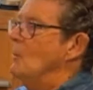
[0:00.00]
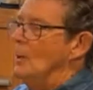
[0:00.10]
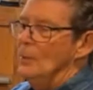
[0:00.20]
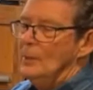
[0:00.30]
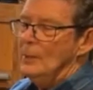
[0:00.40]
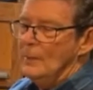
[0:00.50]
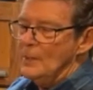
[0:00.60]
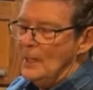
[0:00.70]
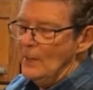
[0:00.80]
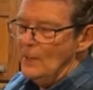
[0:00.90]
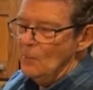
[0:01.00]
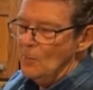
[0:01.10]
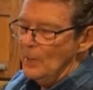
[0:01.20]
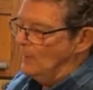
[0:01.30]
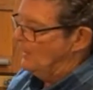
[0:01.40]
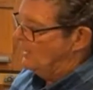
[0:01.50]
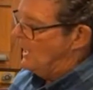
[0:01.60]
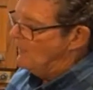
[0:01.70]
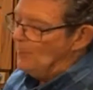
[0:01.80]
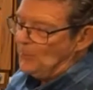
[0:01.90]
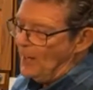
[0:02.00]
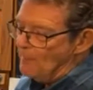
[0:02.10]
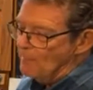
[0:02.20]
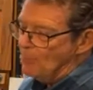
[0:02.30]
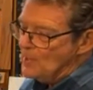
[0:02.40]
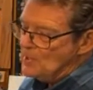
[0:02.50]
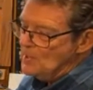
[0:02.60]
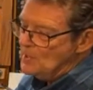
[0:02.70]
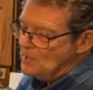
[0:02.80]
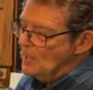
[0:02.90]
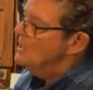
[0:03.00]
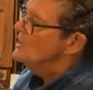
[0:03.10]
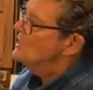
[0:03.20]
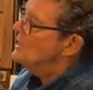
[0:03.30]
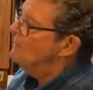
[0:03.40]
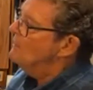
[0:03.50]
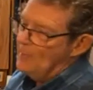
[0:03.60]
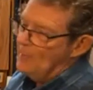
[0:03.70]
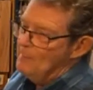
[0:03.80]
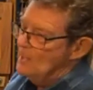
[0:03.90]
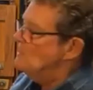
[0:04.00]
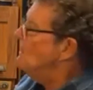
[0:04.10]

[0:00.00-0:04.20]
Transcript: I will tell you with tabletop presses, some of them,